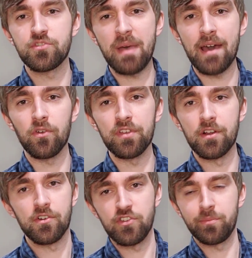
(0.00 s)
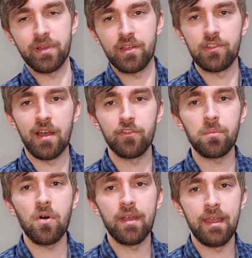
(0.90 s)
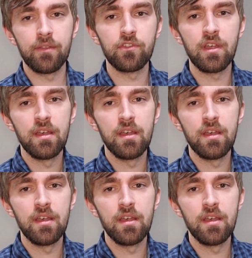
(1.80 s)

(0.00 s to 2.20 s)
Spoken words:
paddle here just because I have small hands.